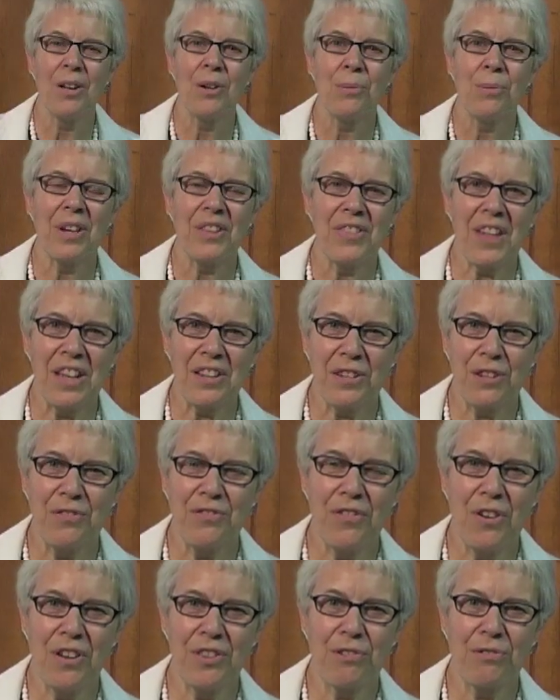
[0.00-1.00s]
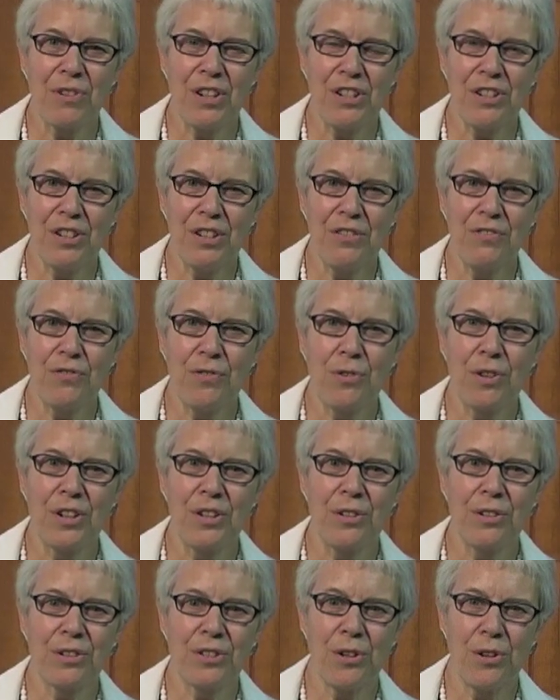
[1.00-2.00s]
Well, I thank you, Father Richard, for
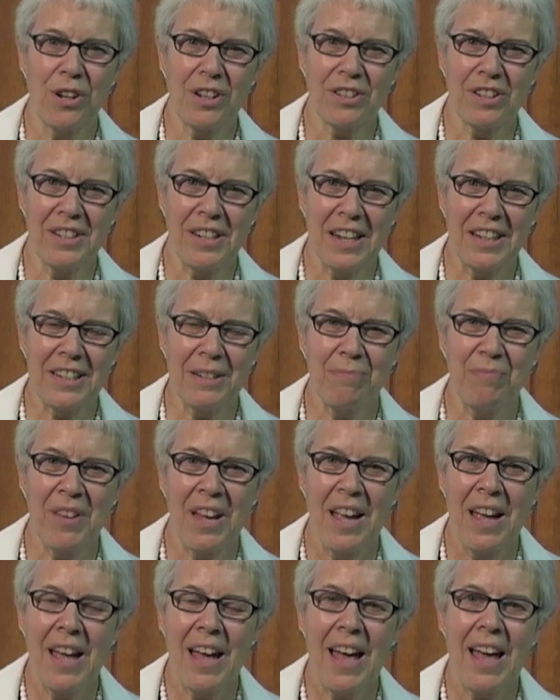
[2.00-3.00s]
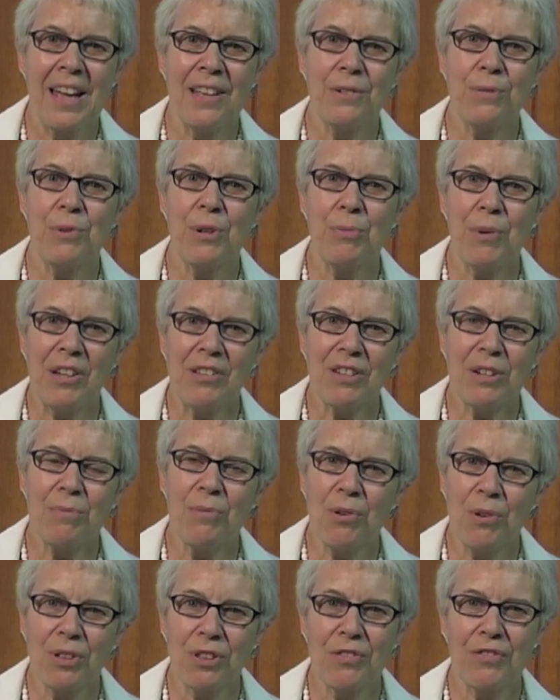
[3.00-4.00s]
your talk tonight. And we welcome
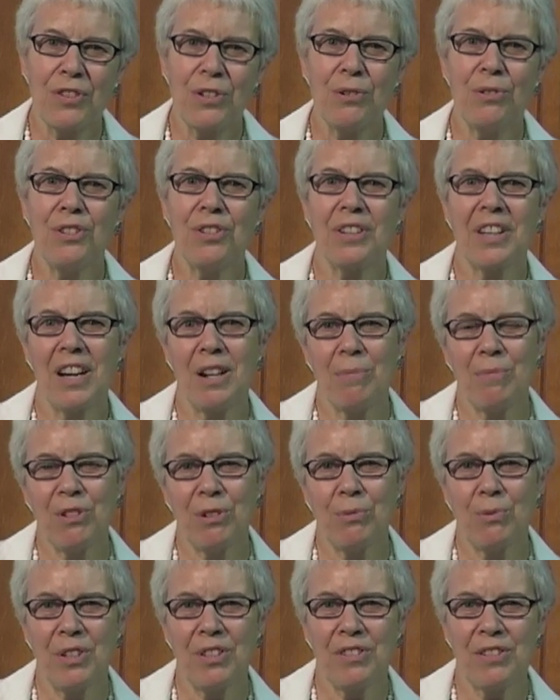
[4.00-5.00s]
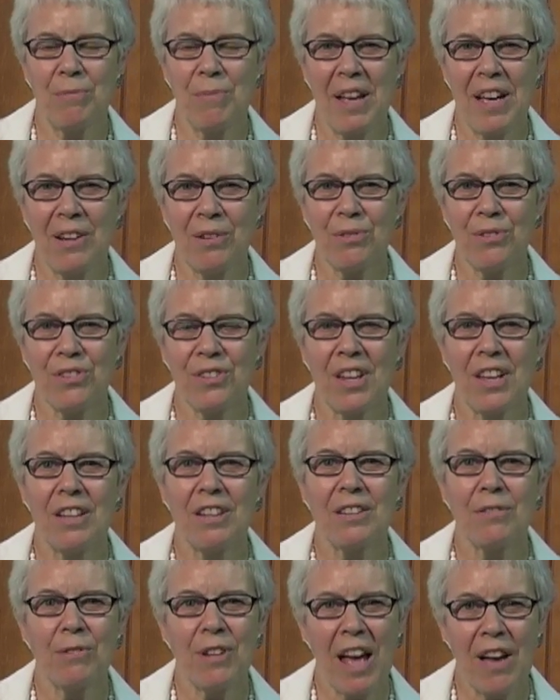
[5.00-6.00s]
all of you to come to Wisdom House,
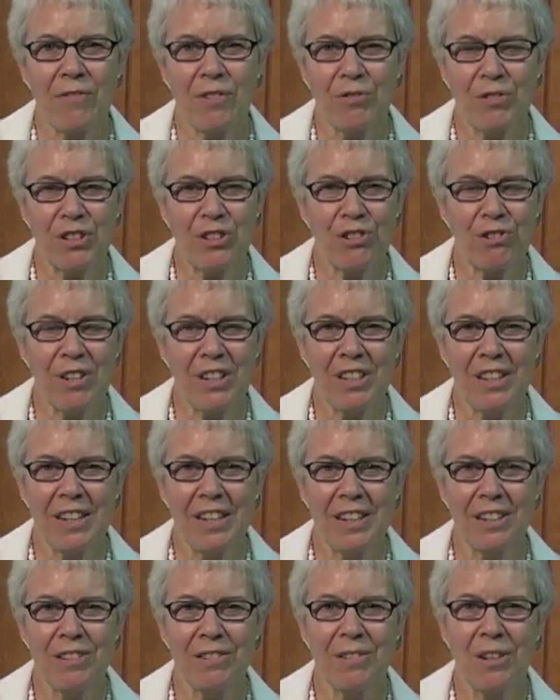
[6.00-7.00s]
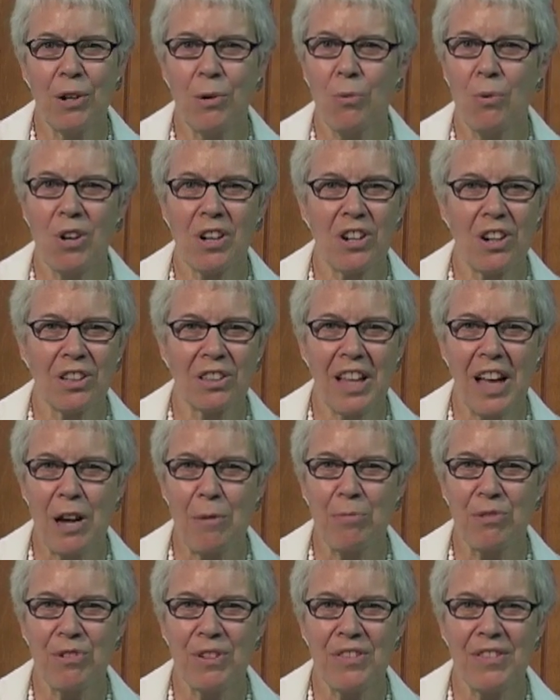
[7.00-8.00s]
have a retreat here, walk our
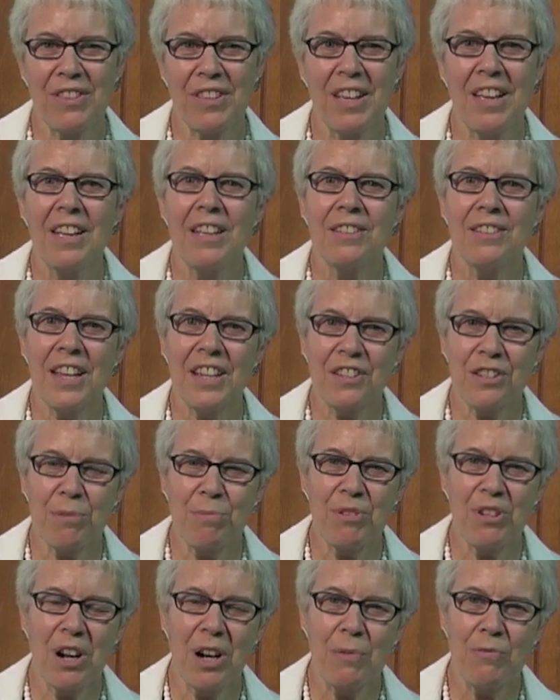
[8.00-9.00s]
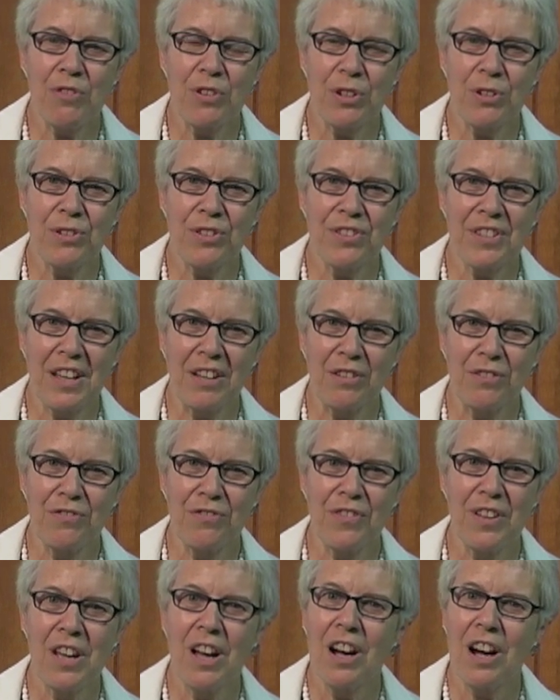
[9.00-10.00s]
labyrinth, take some time for yourself.
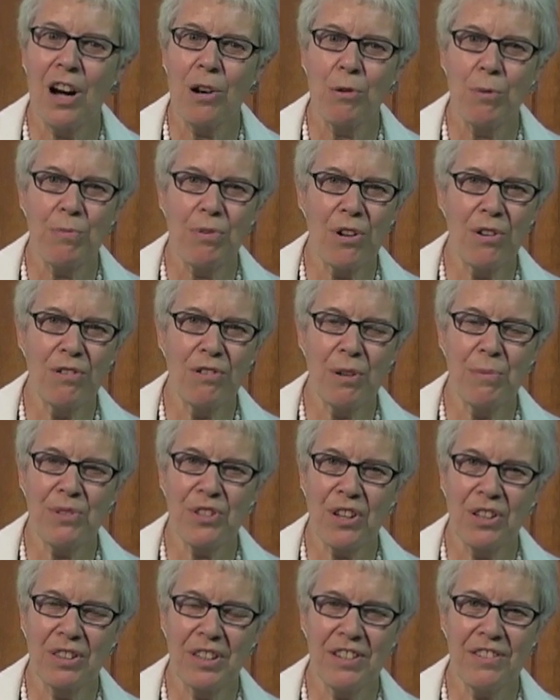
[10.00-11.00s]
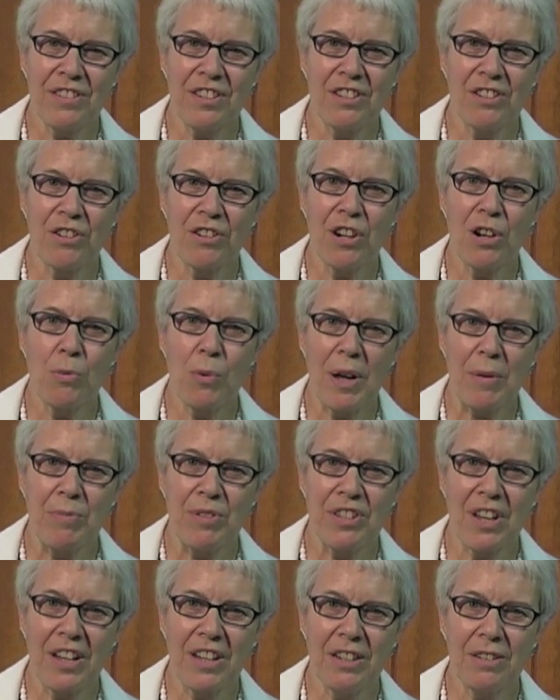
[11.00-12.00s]
Our programs are listed on our
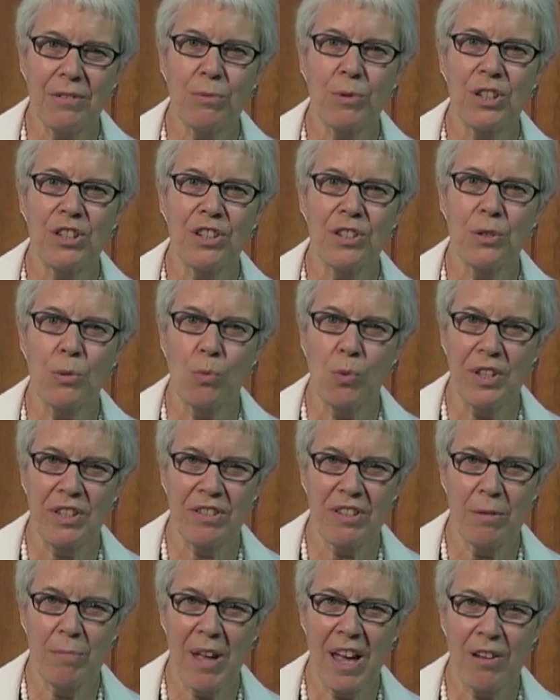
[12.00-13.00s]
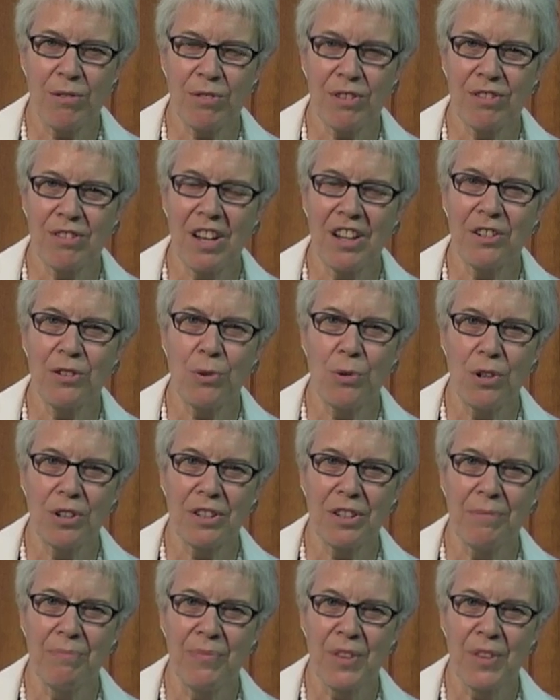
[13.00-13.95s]
website, which is wisdomhouse.org.